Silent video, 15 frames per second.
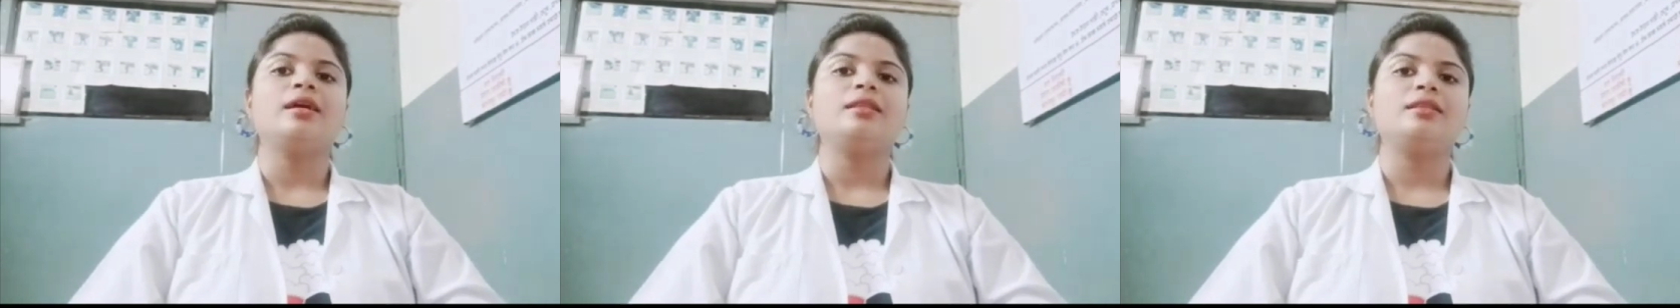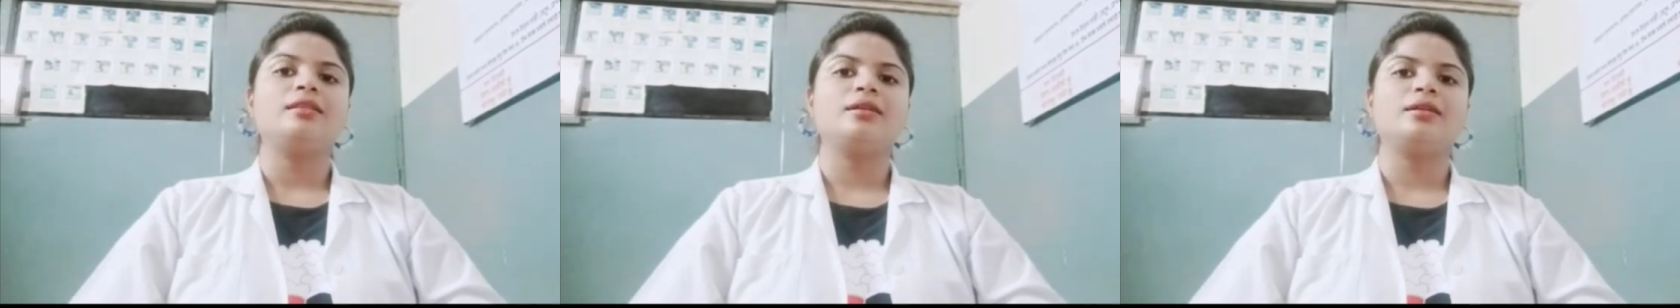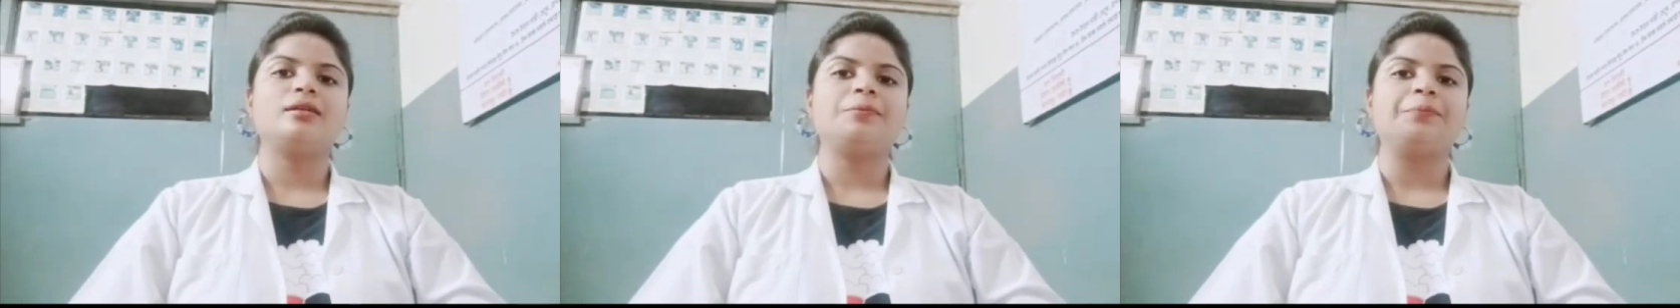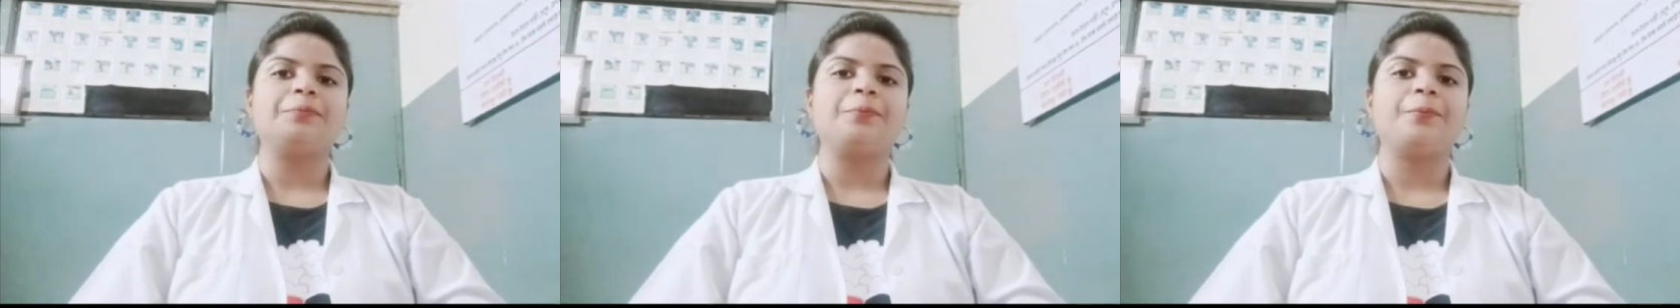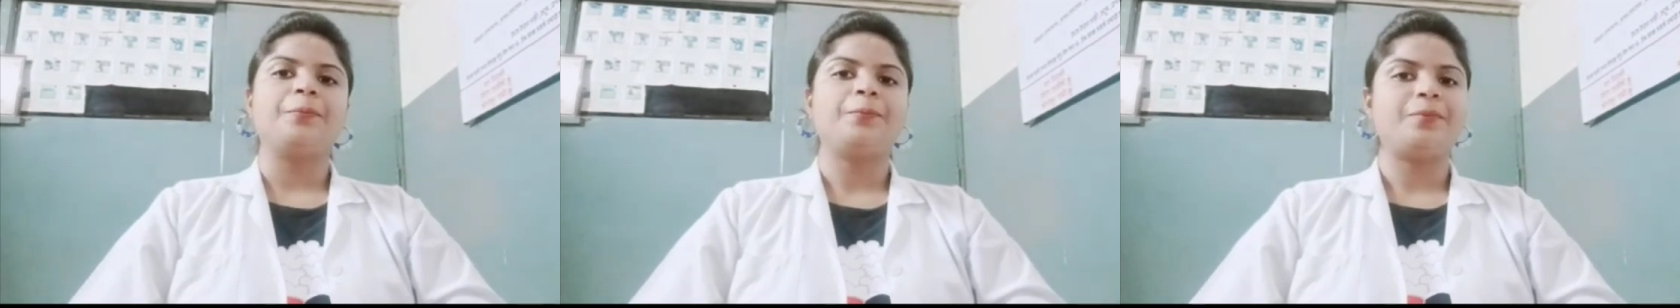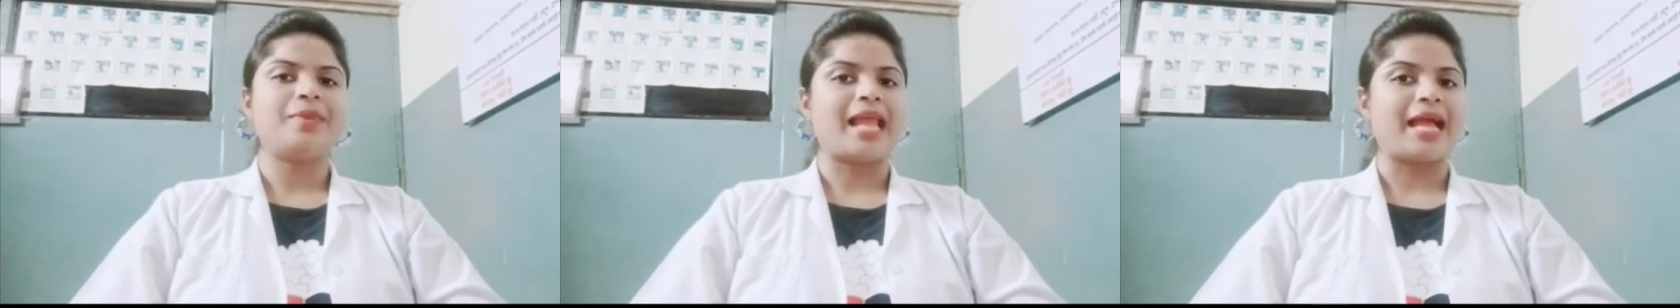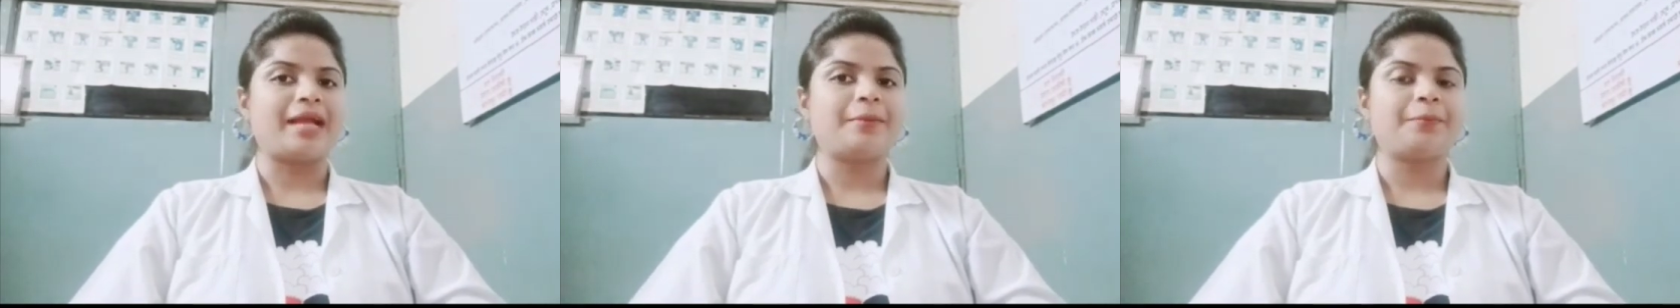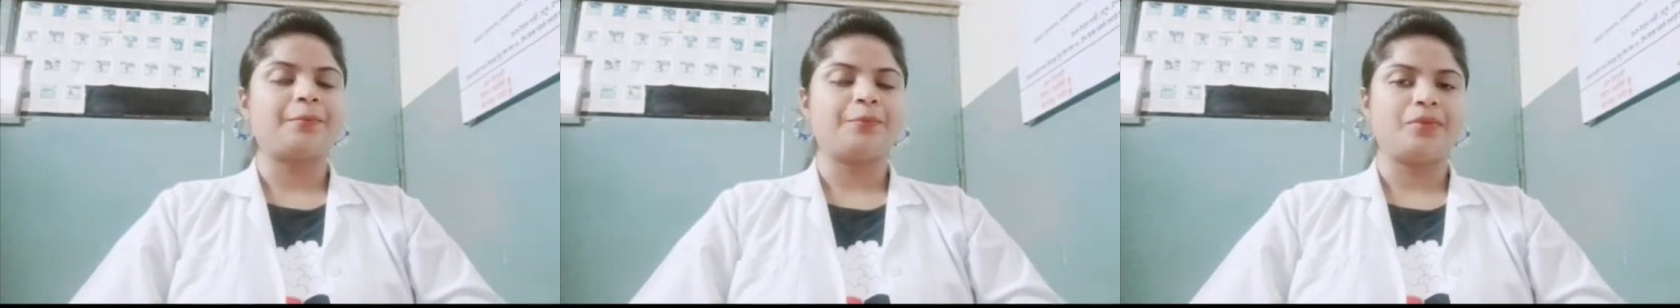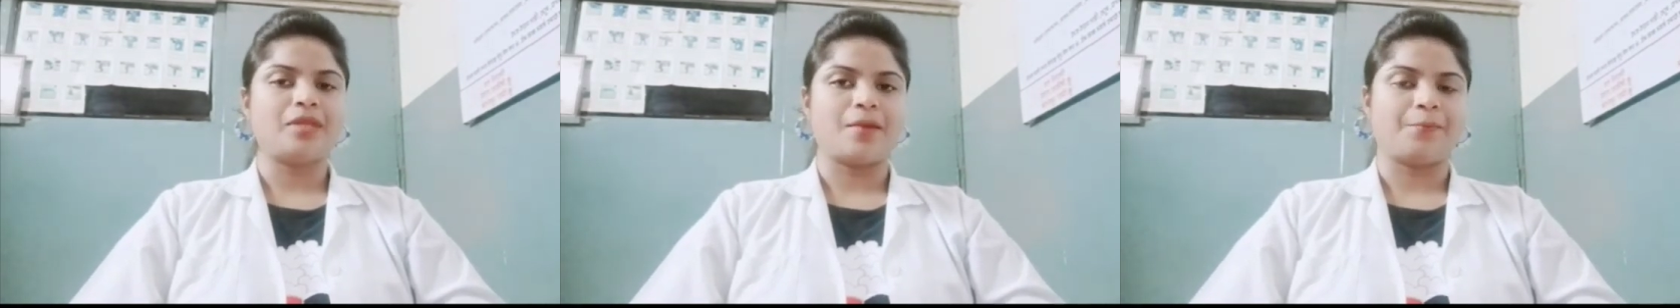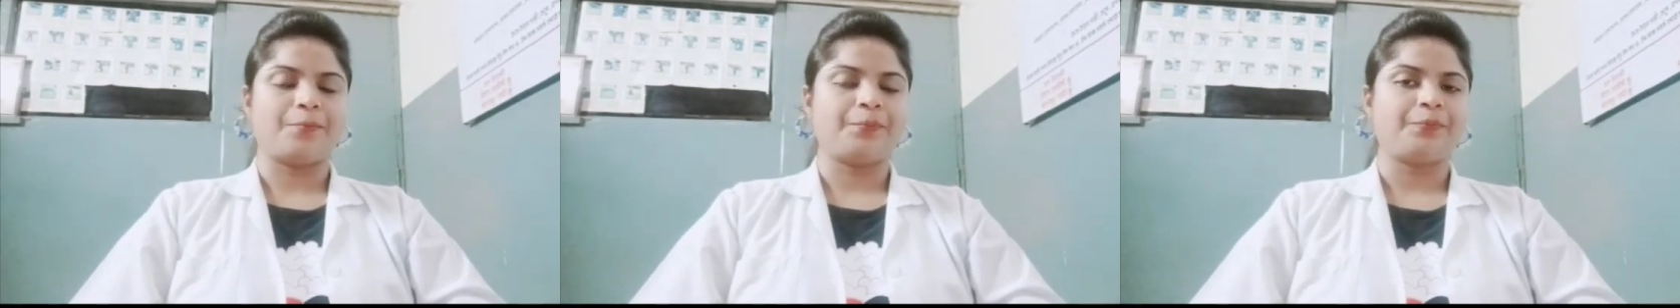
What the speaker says: the black plum.